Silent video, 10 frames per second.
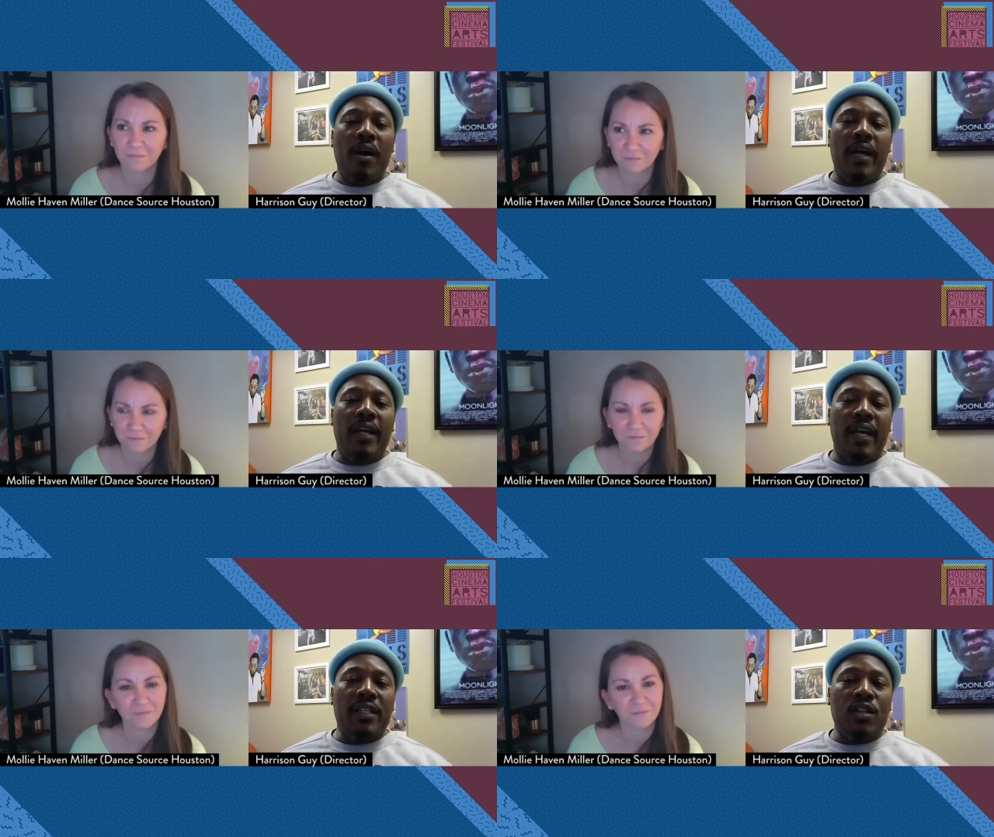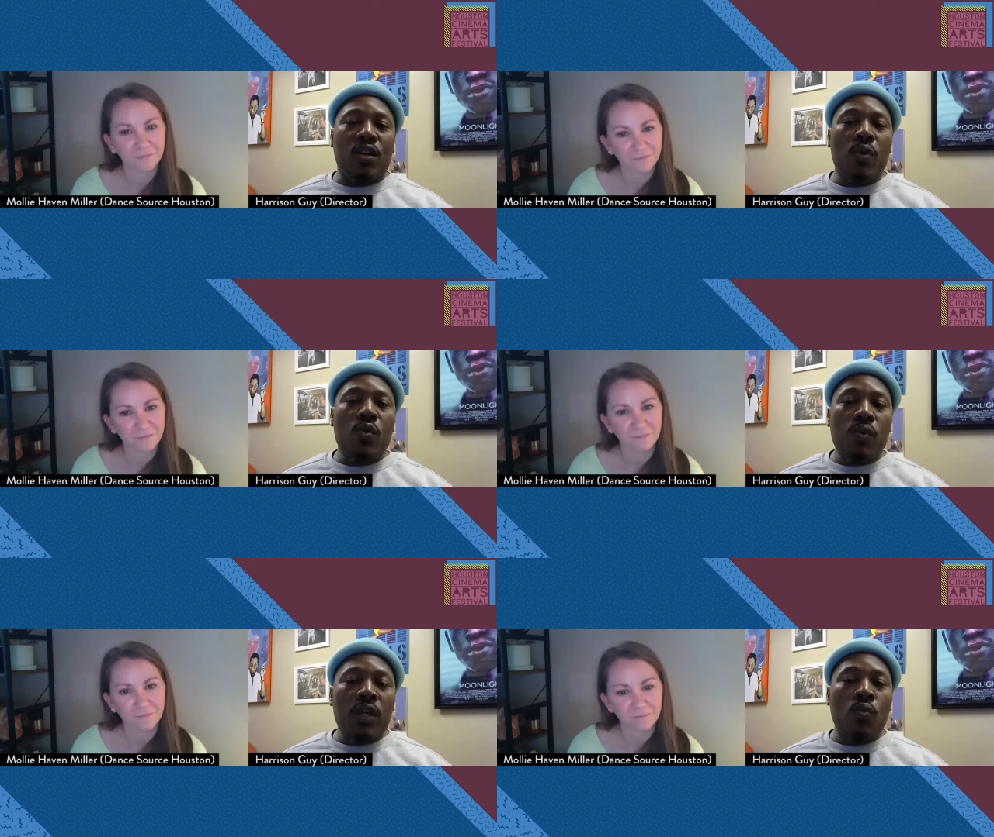Speaker 1: and, and, so we
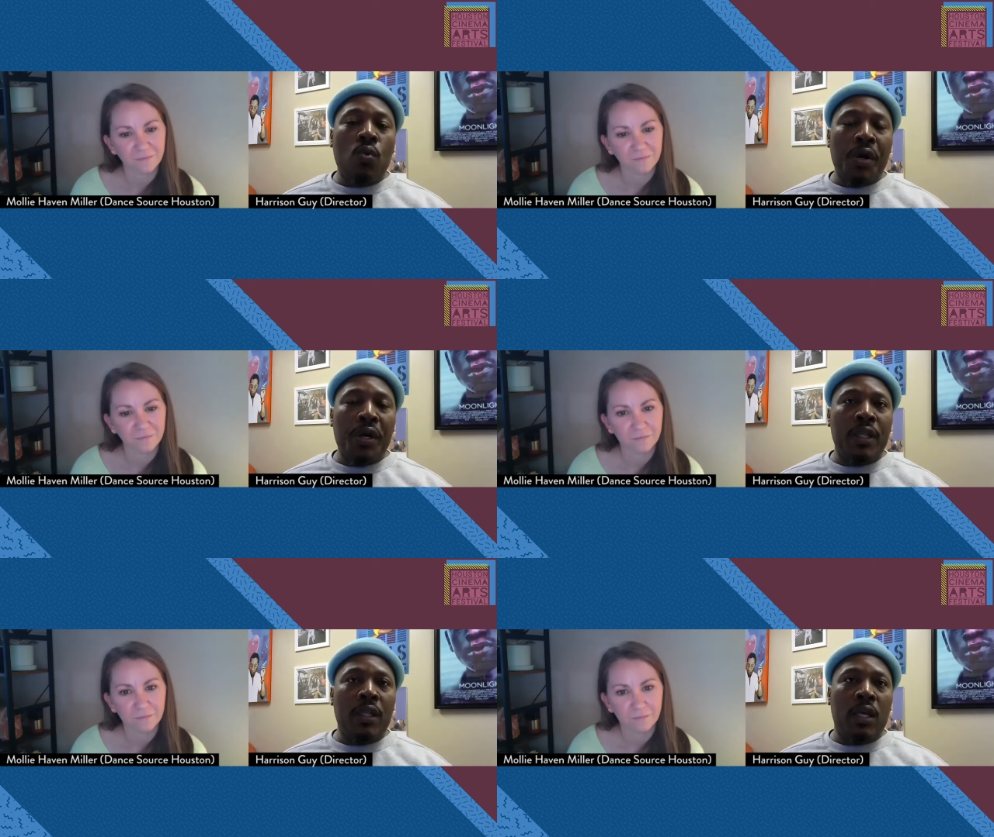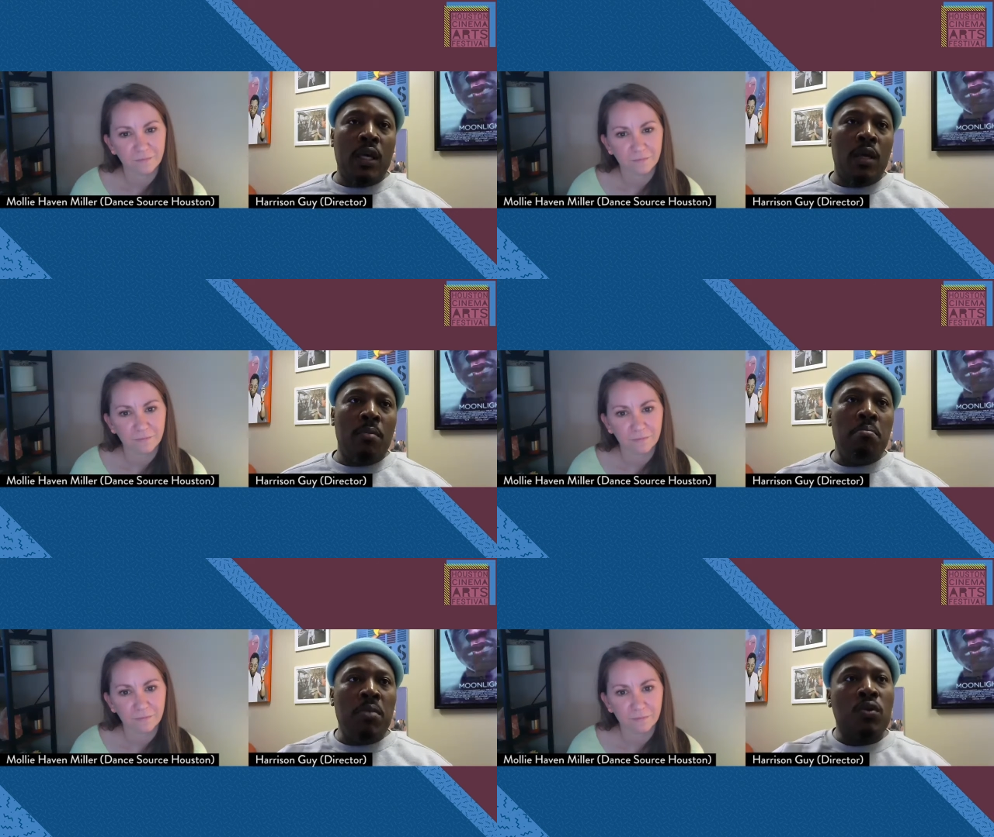really wanted the
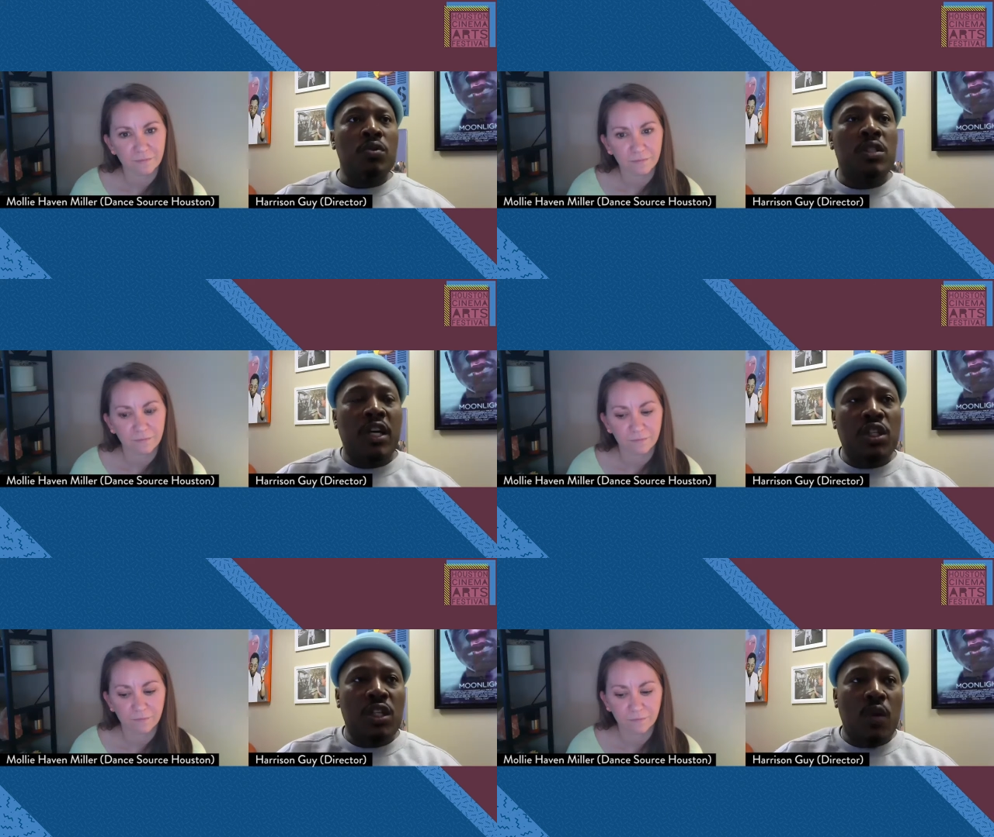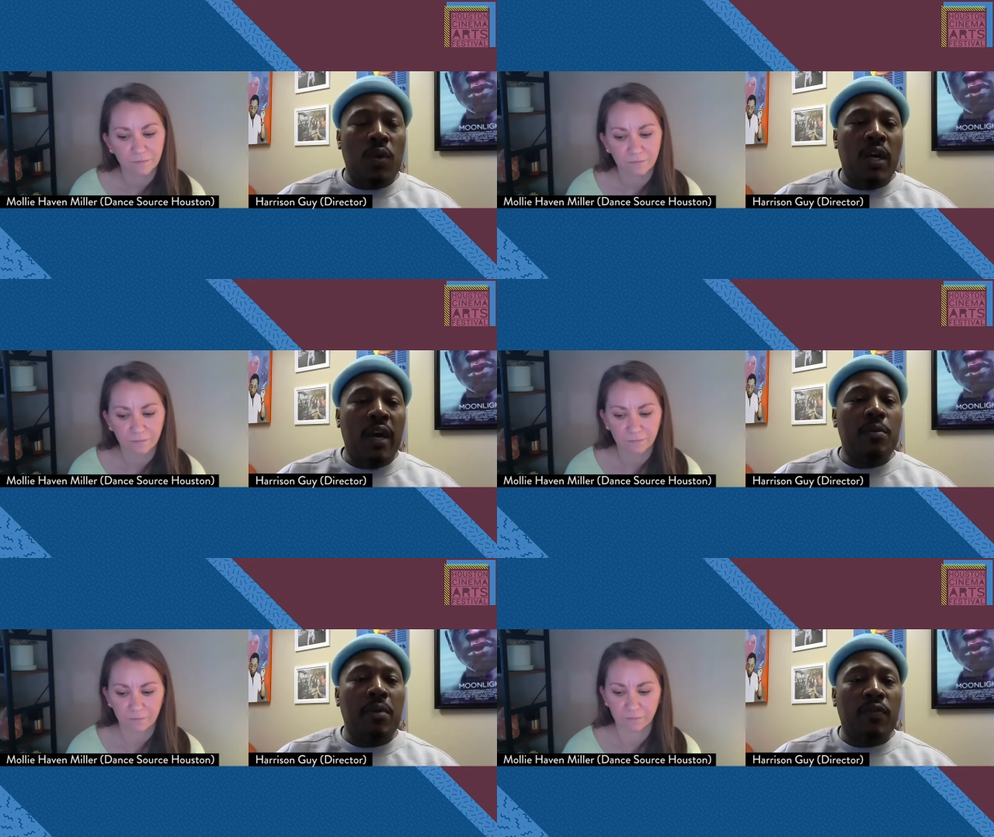middle section that we
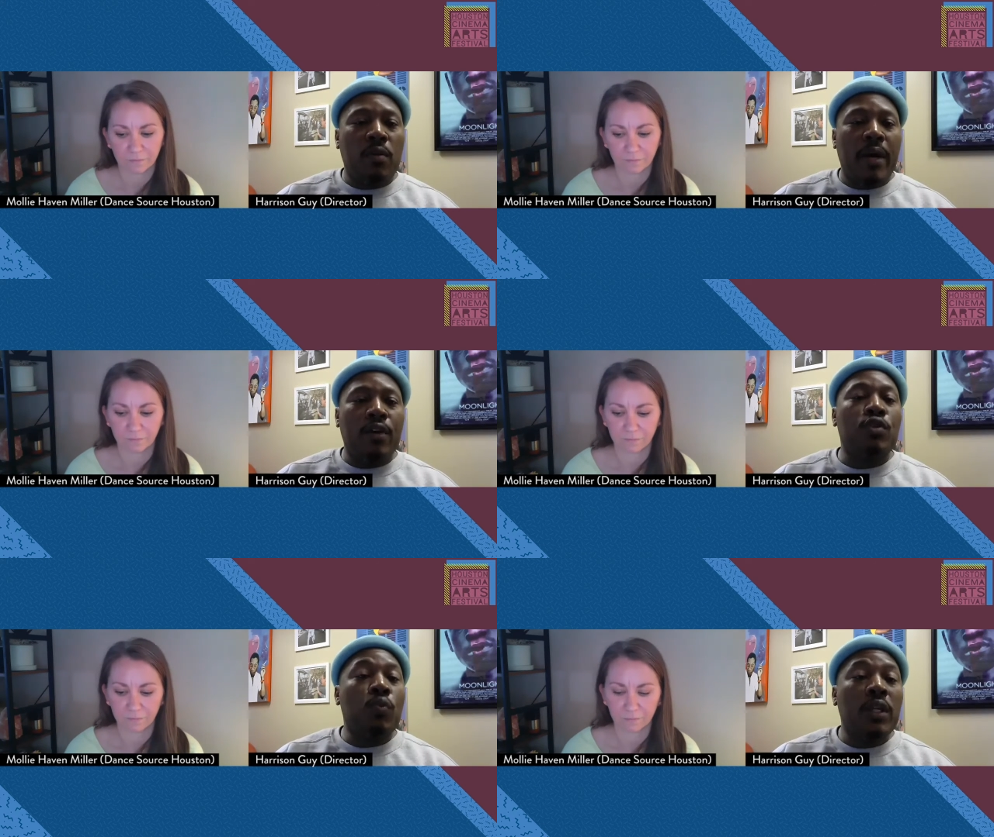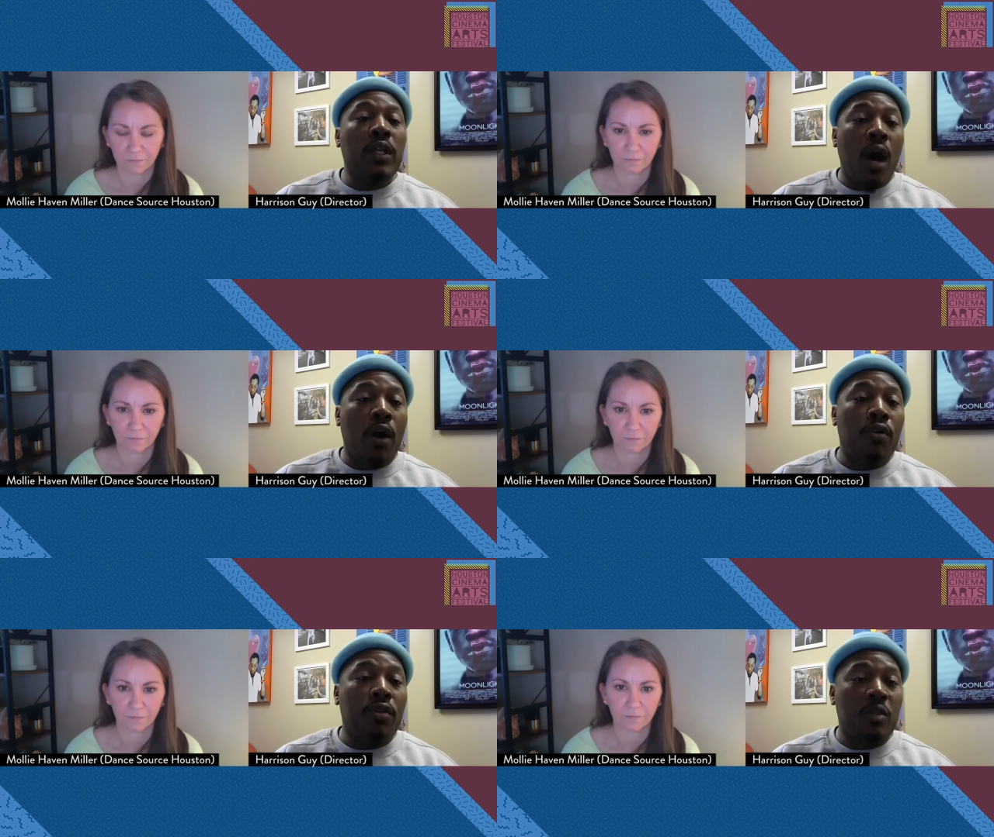gave to buffalo bayou to really
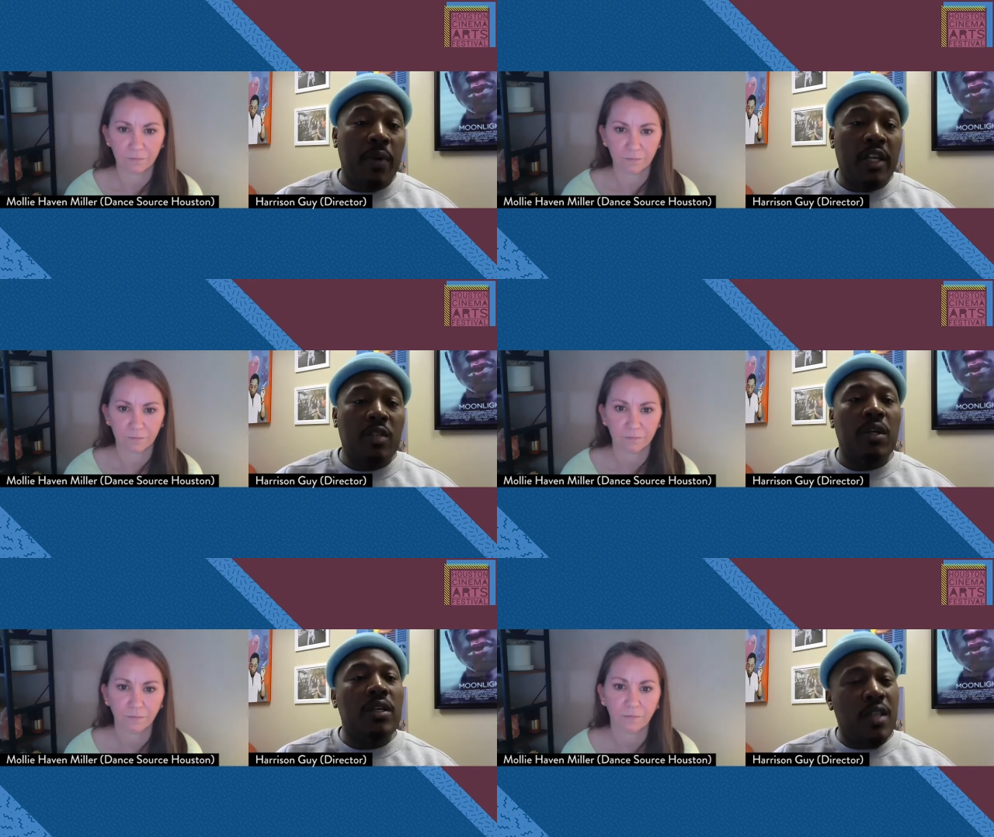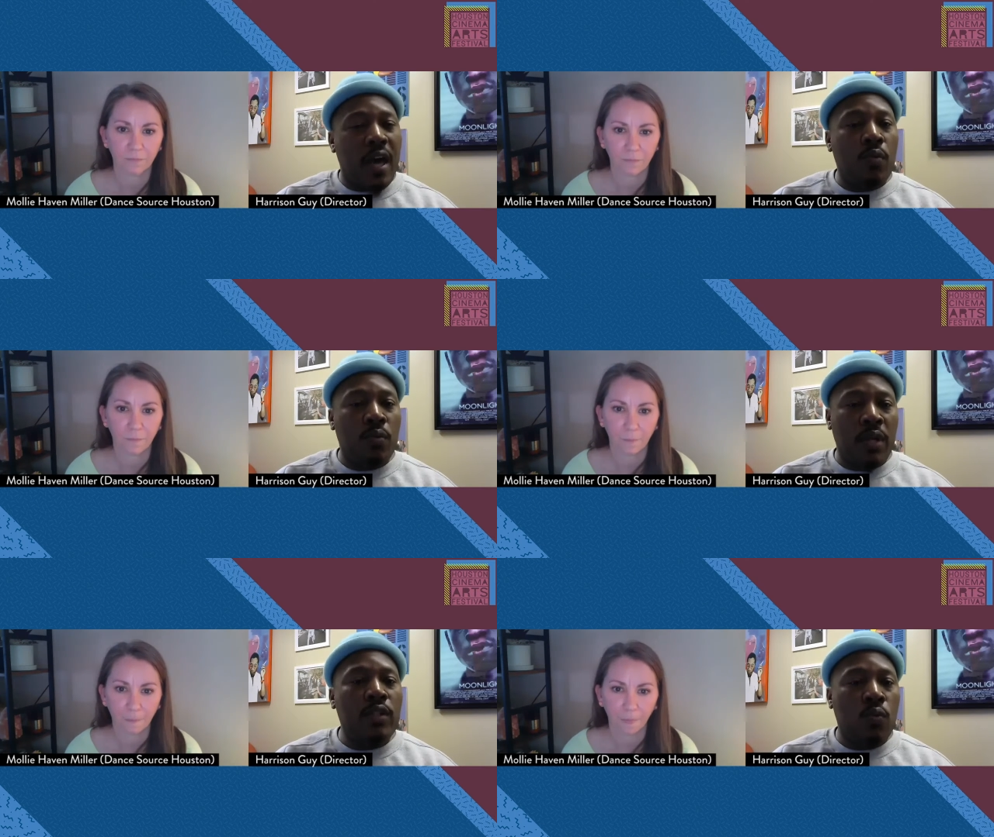honor the space because that
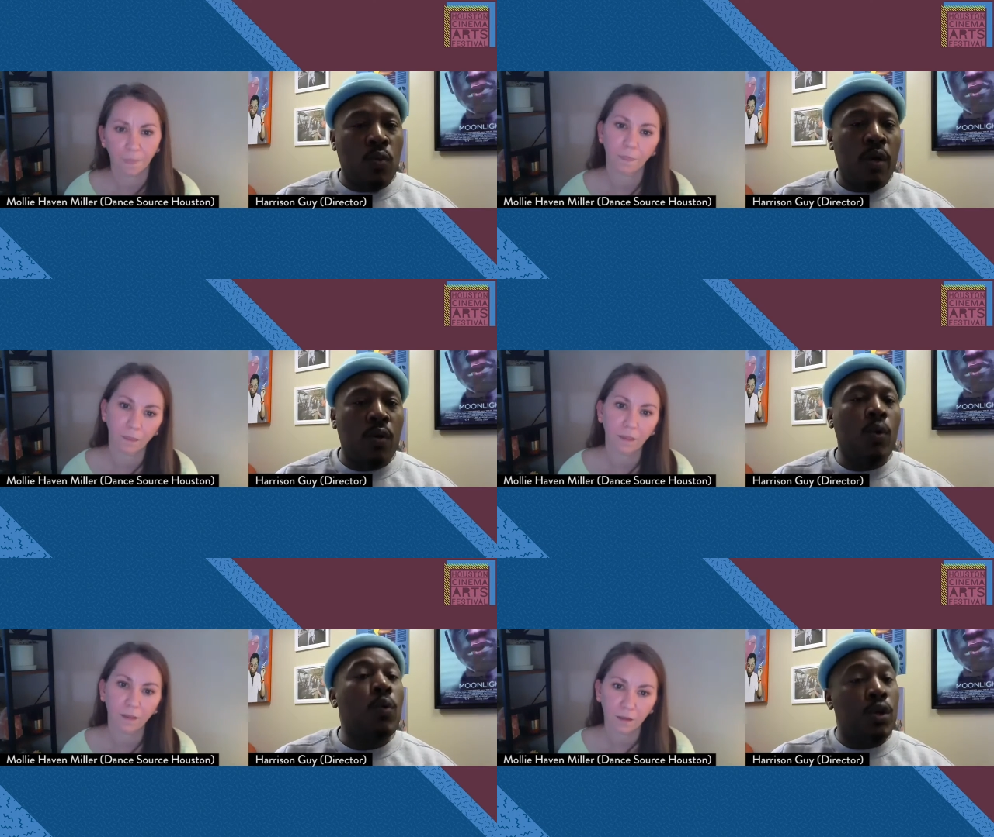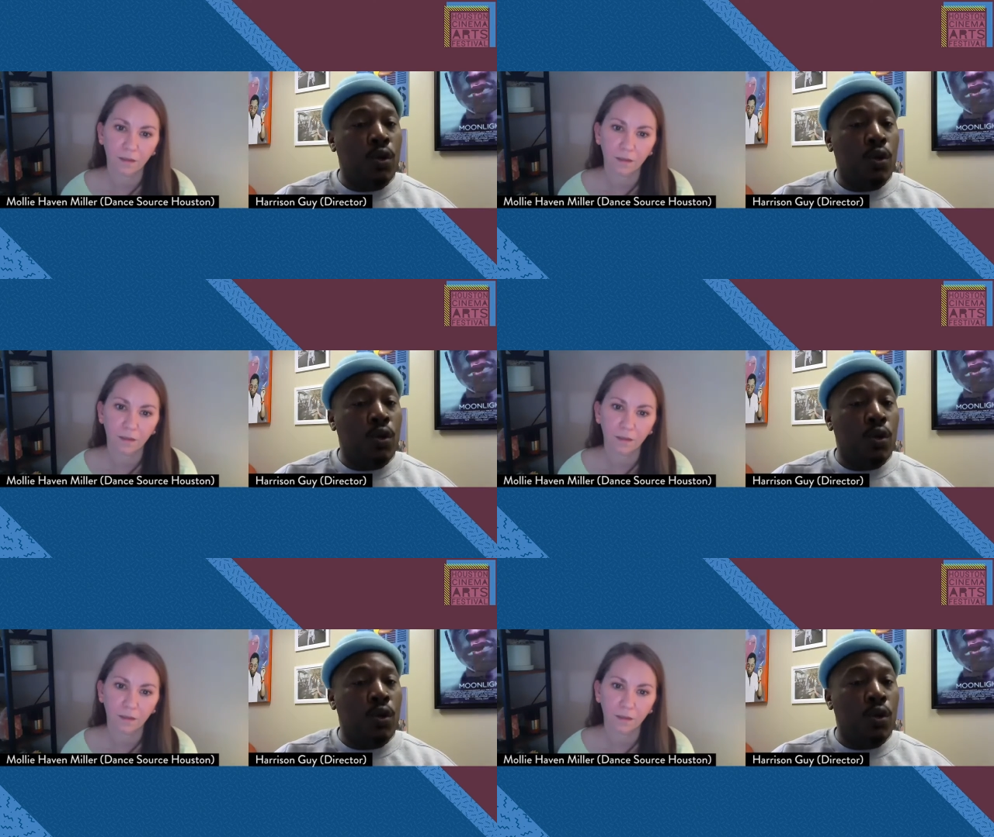that's what we were